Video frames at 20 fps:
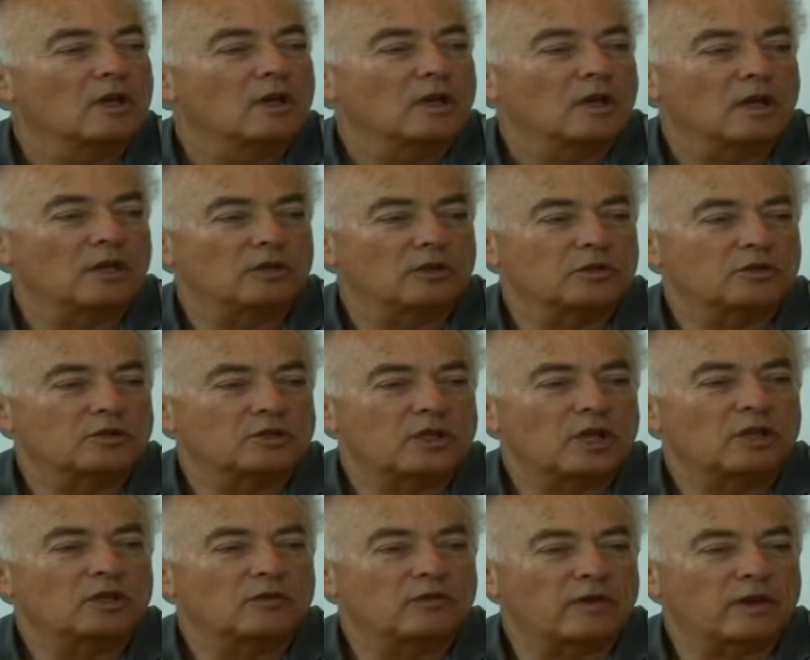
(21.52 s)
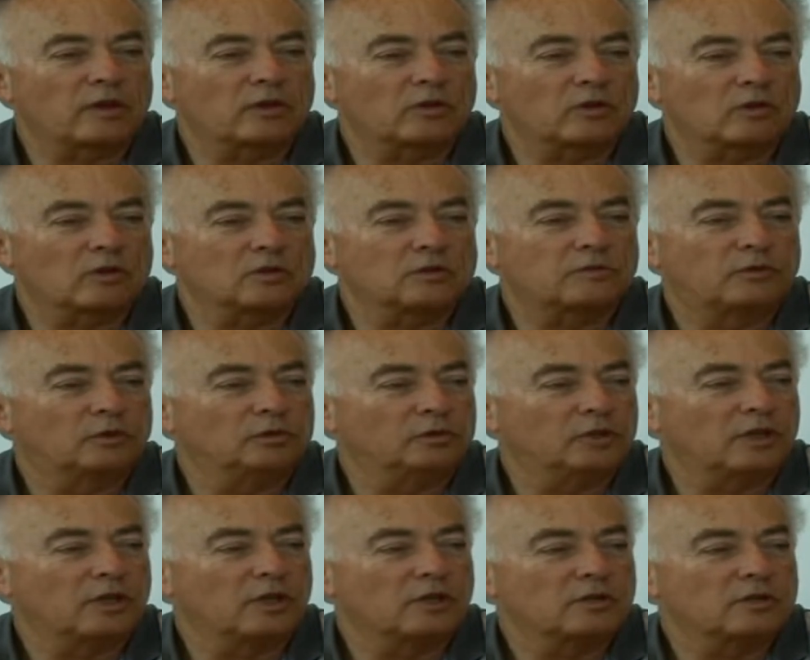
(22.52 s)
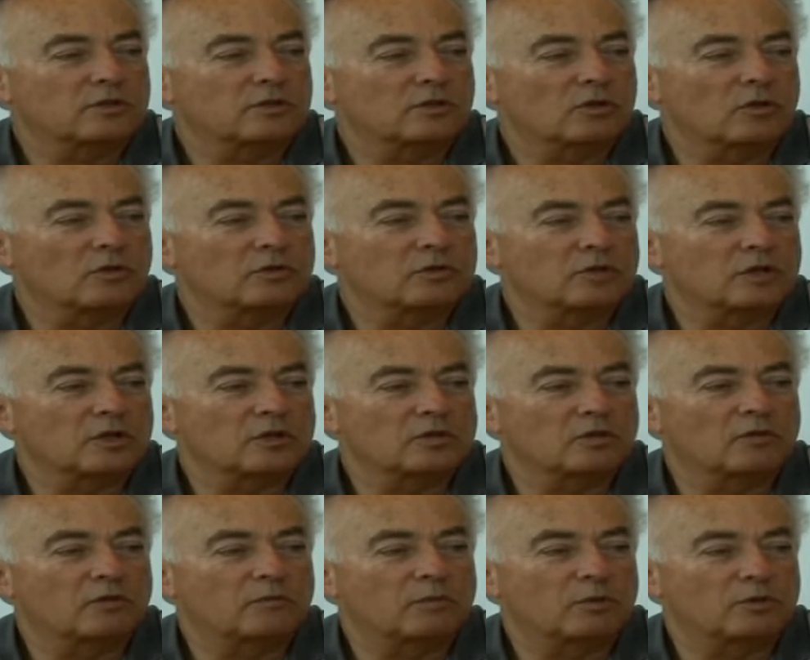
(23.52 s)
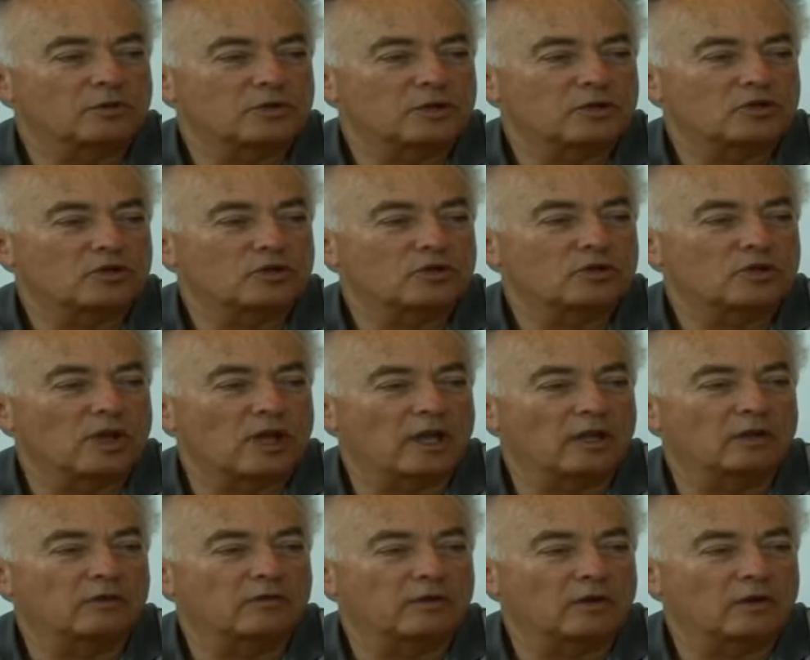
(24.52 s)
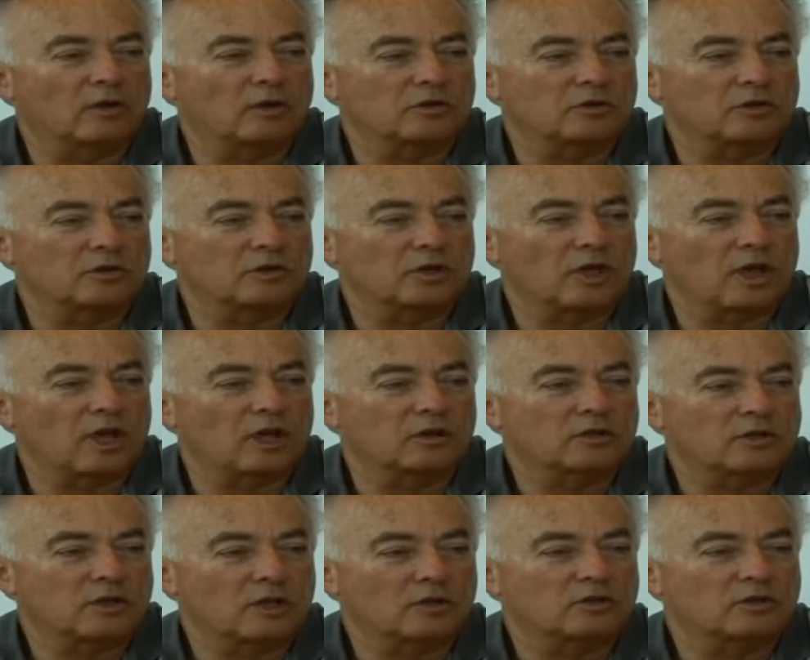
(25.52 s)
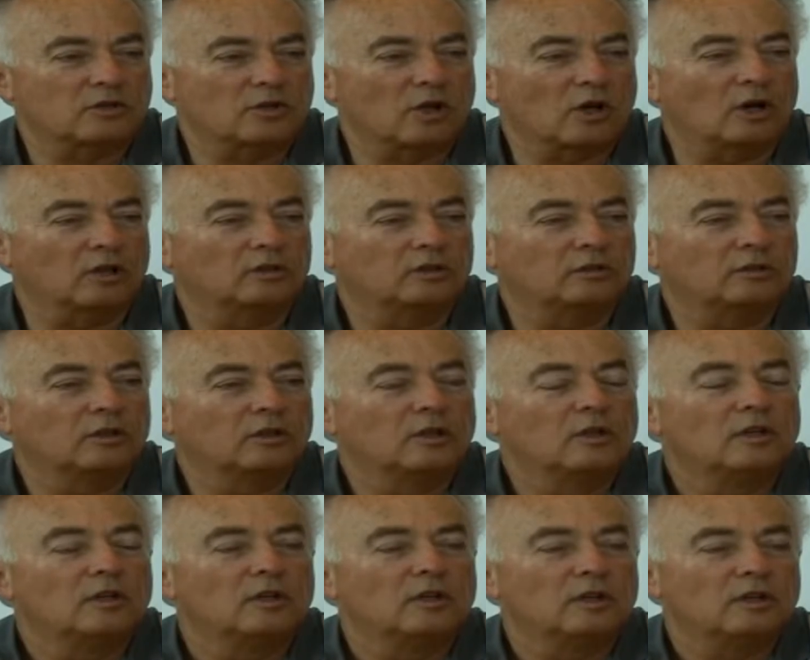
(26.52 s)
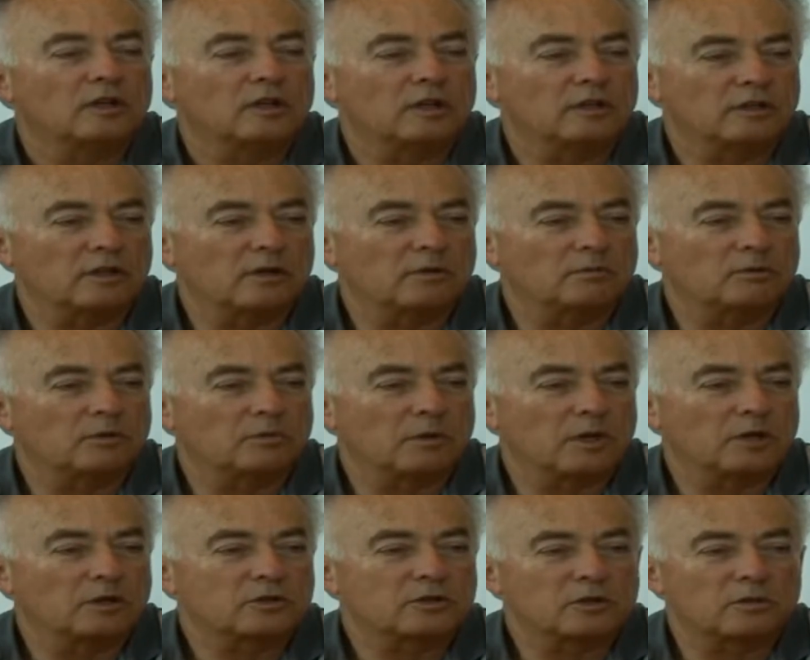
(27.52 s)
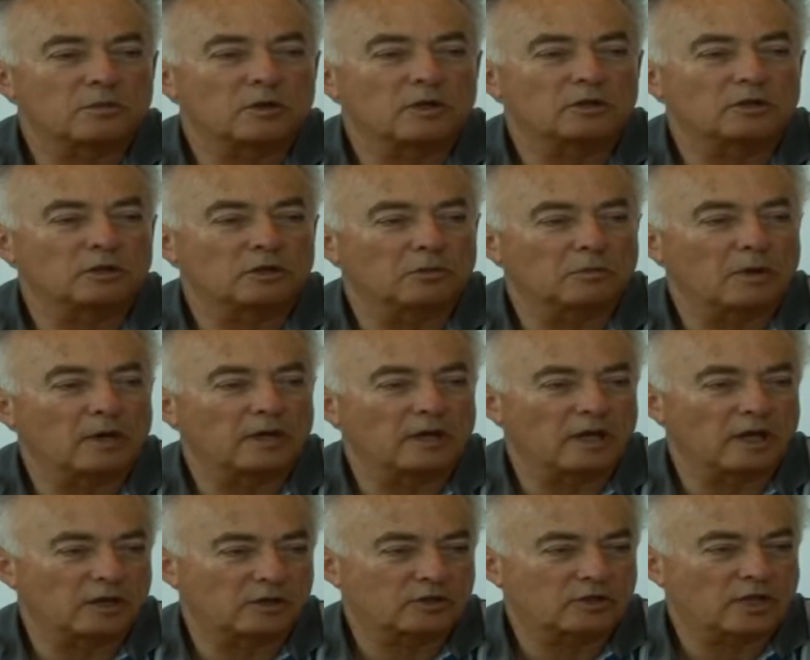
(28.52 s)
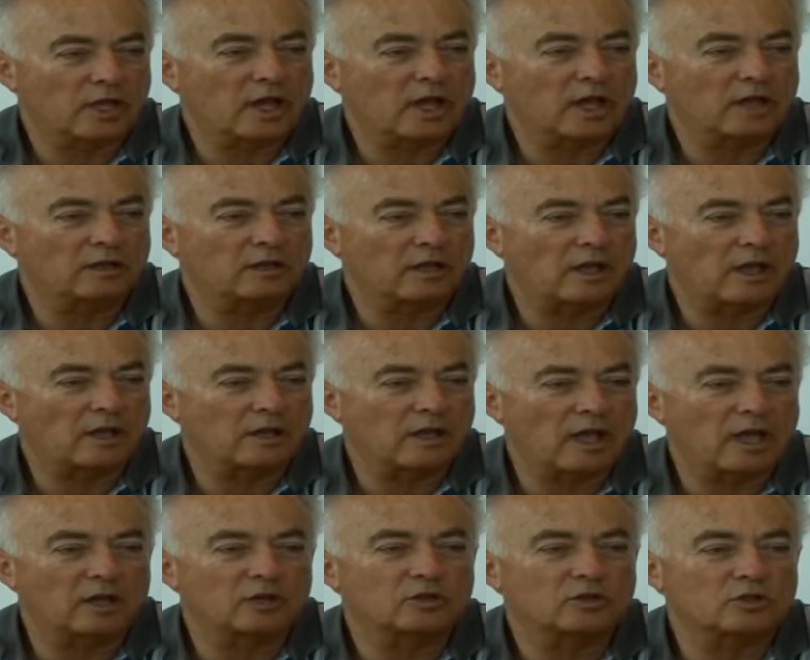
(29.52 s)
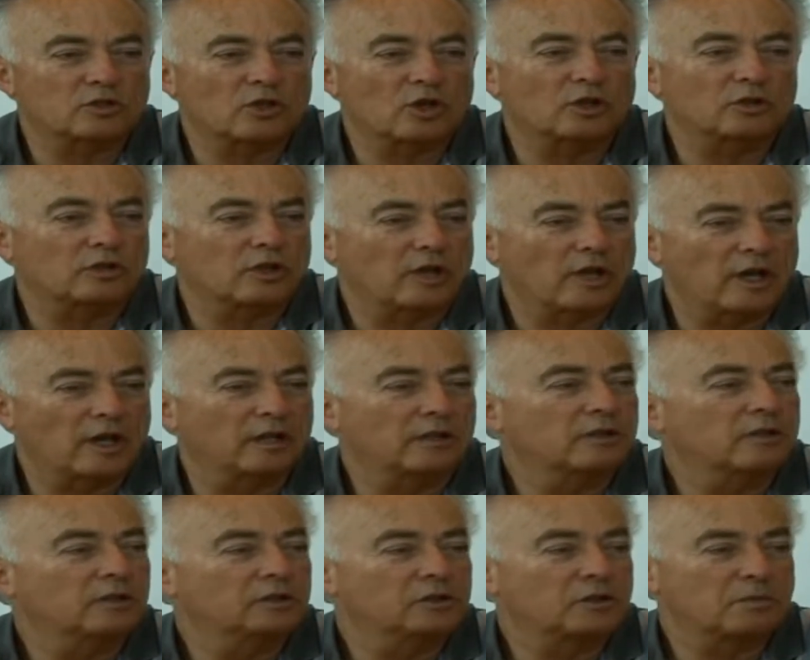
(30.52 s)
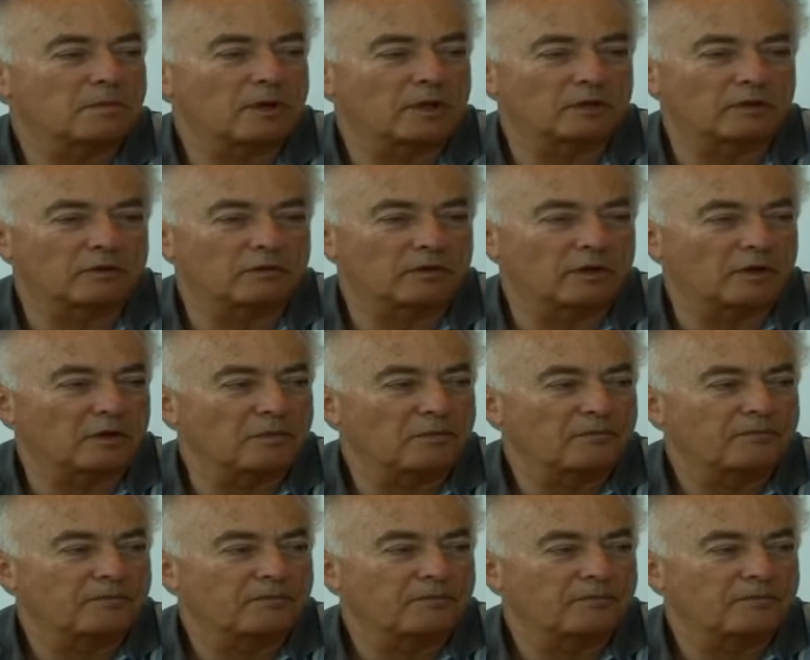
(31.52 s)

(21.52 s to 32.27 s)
and the state vector for this consists of position and velocity xx dot, and they will be estimated by x hat and x dot hat respectively.